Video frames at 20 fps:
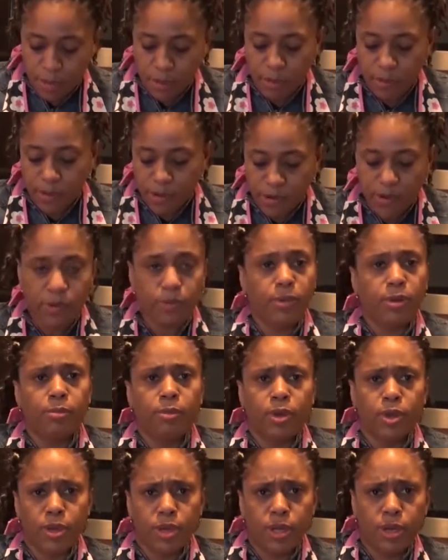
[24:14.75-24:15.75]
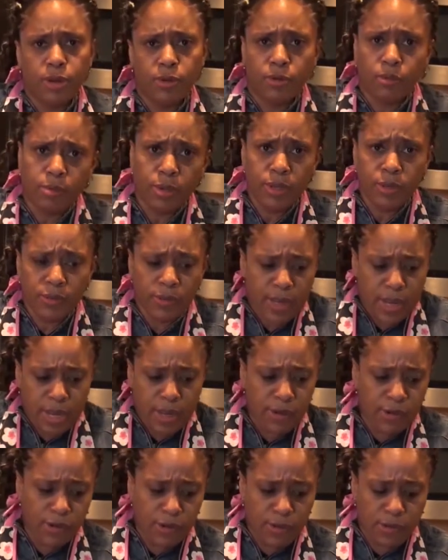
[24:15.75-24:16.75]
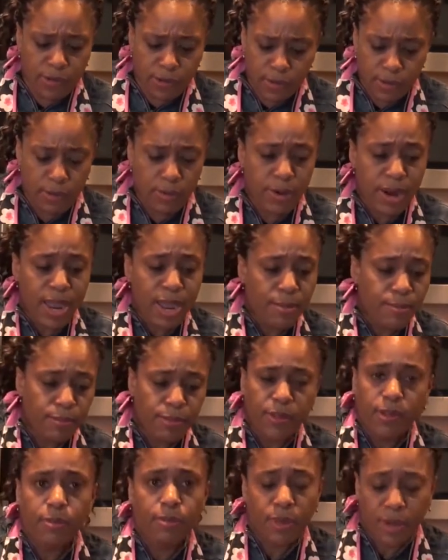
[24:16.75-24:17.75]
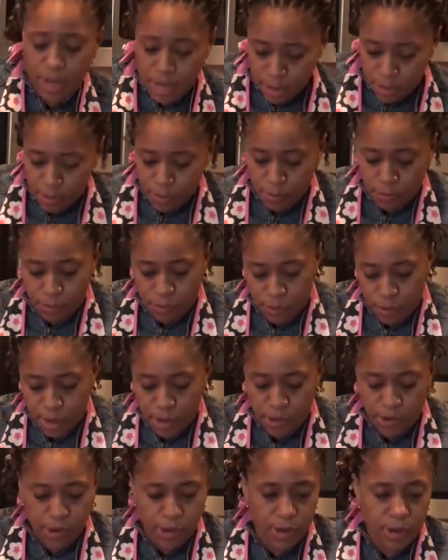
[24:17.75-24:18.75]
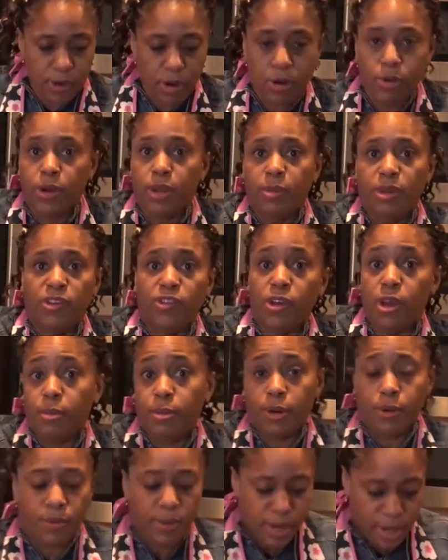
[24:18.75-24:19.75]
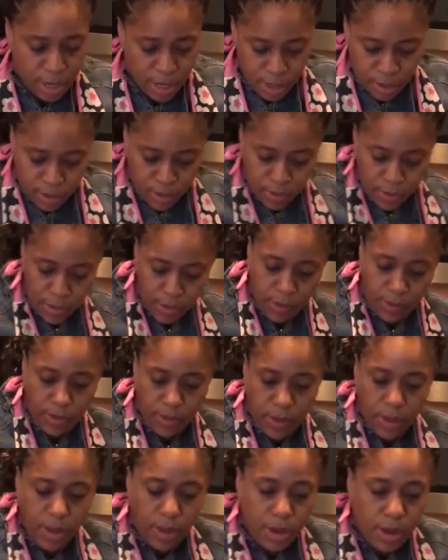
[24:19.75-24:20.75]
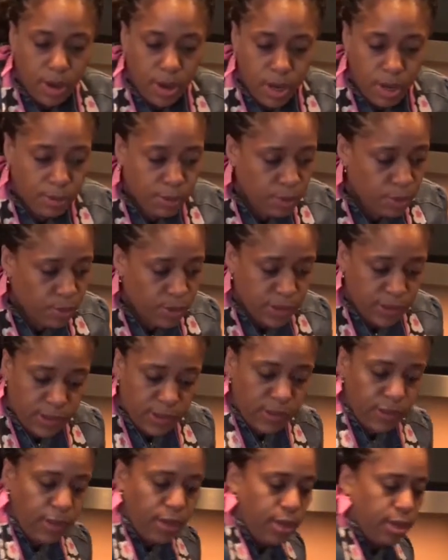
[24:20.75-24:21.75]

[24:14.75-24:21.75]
Especially when I'm cooking other meals, I can just grab something out of the fridge and already be chopped and ready to go. So, alright, I'm going to rinse this